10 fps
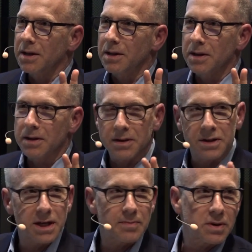The, the
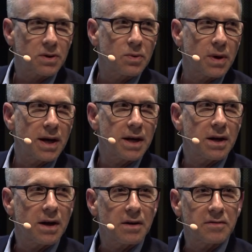typical way
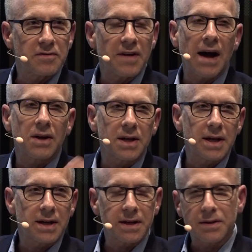of
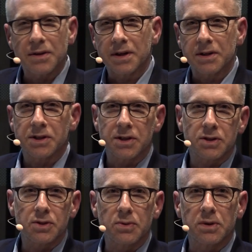validating things in
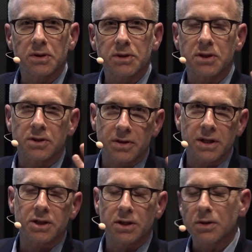schools, the
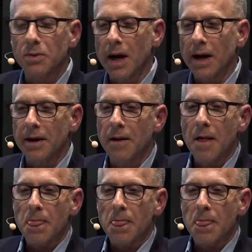traditional way,